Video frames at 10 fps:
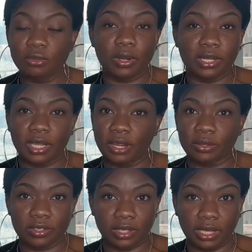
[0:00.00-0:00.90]
want their hair
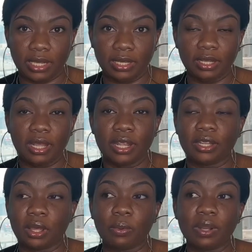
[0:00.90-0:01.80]
slayed.
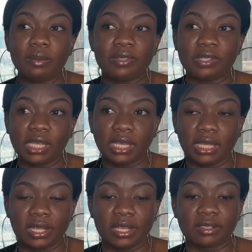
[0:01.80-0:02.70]
Now, what I'm
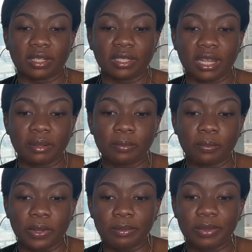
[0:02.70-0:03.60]
seeing is a lot of
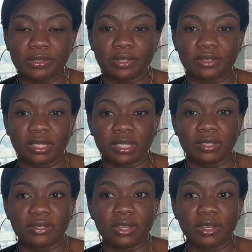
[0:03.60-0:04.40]
wig businesses